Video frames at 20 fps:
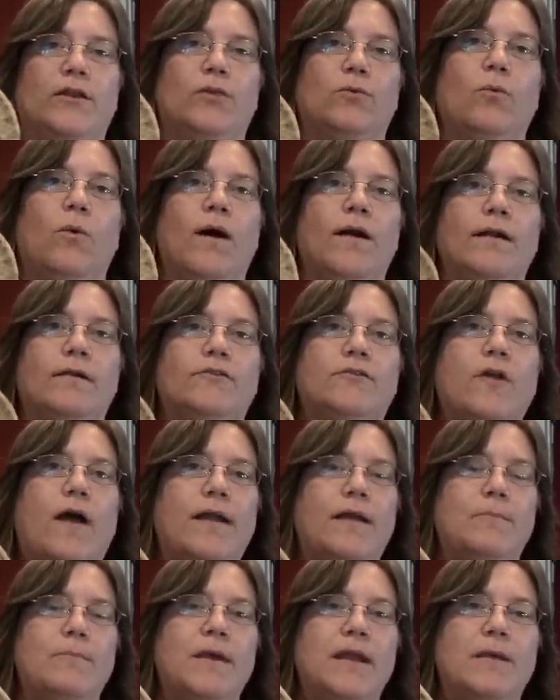You want to try
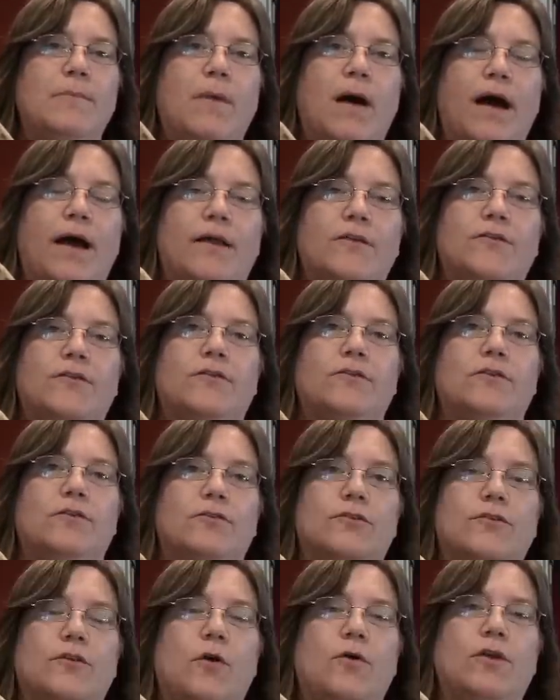to minimize
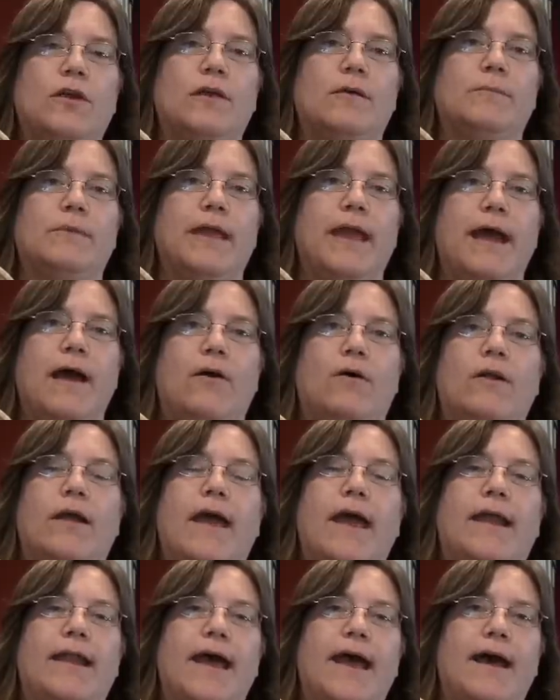your sodium count
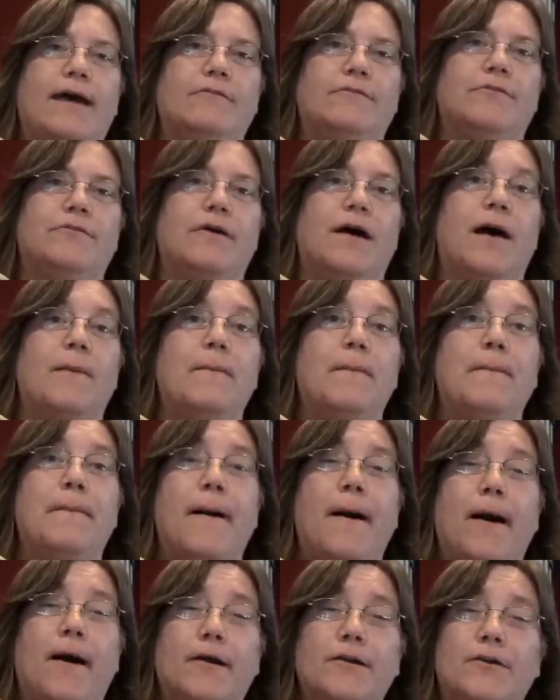and have
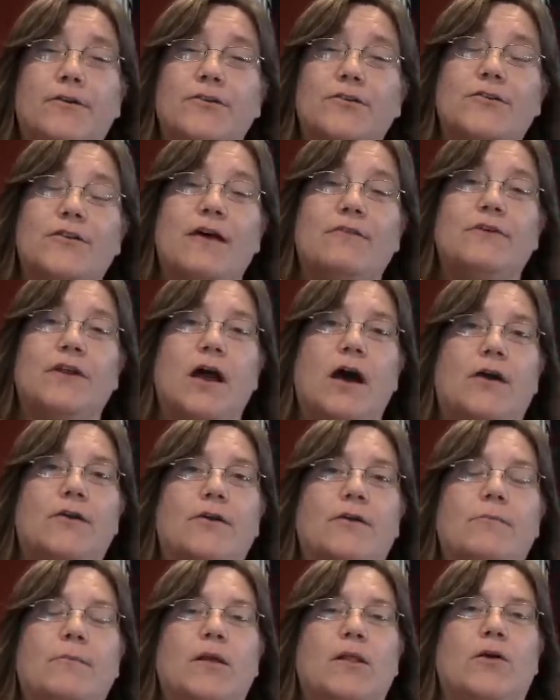under
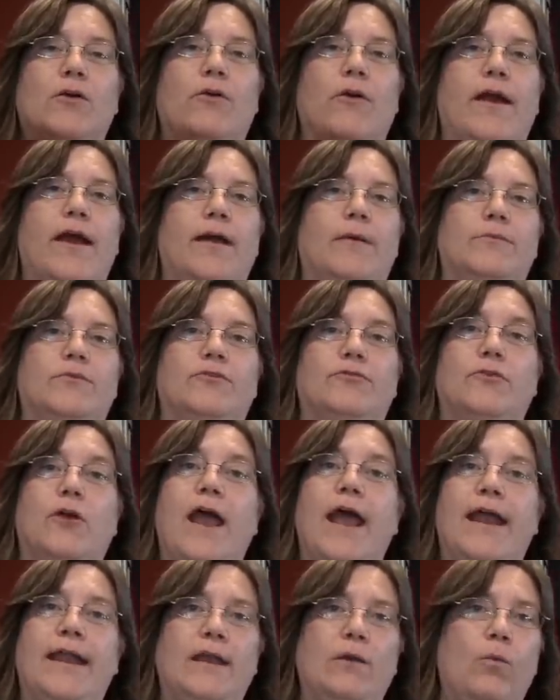700 milligrams
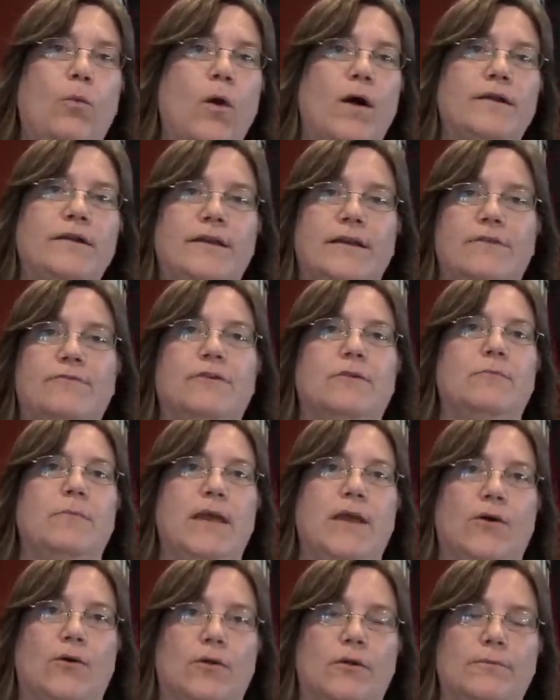for any one given
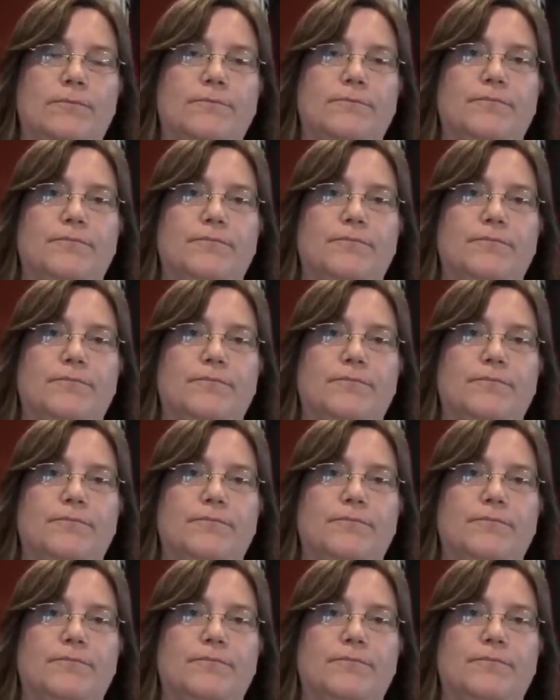meal.